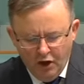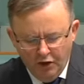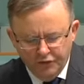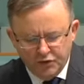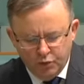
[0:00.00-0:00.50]

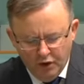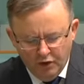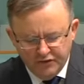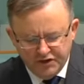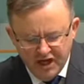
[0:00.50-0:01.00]
On
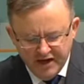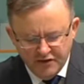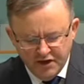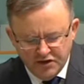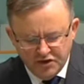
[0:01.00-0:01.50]
12
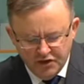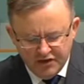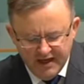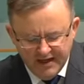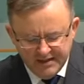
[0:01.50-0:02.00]
January
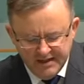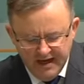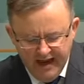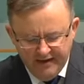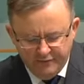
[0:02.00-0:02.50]

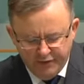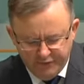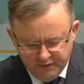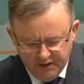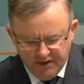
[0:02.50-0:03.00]

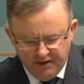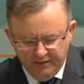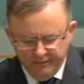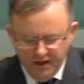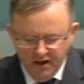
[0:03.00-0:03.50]

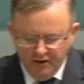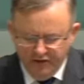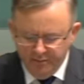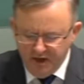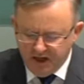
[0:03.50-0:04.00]
2015,
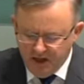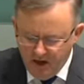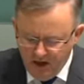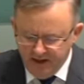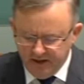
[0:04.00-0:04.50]
the
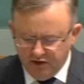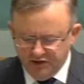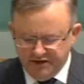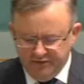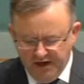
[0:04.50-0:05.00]
Mackay
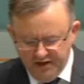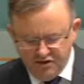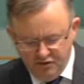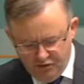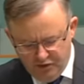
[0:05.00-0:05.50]

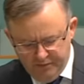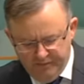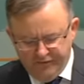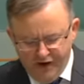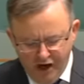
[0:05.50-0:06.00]
Conservation
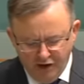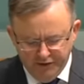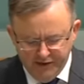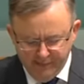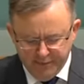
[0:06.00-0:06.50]
Group filed
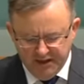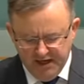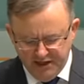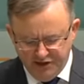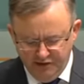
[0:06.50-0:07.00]
an
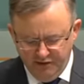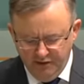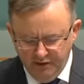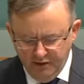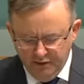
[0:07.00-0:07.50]
application
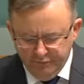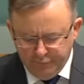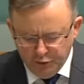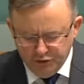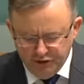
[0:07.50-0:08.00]

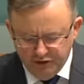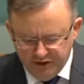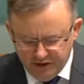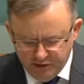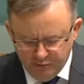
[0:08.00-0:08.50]
for
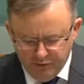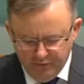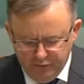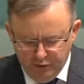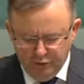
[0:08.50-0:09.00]
judicial
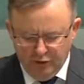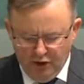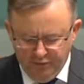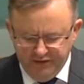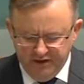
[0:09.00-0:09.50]
review
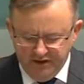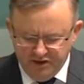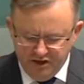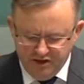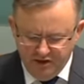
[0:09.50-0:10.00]
of the
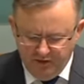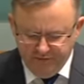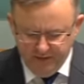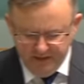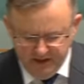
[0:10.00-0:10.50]
decision
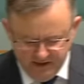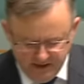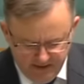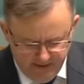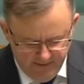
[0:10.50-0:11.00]
of the
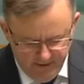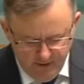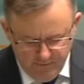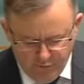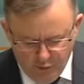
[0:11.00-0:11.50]
Minister
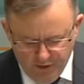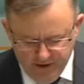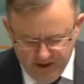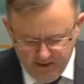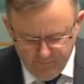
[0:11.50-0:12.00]
for
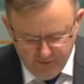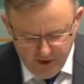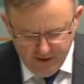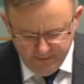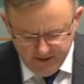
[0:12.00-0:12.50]
the
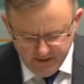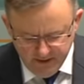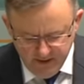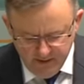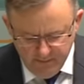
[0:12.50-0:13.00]
Environment
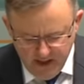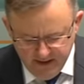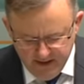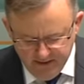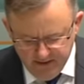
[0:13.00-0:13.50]

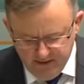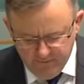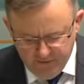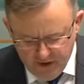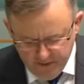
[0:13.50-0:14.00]
made under the
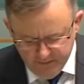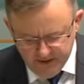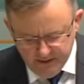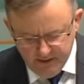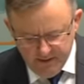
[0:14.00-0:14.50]

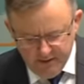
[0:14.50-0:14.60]
Environment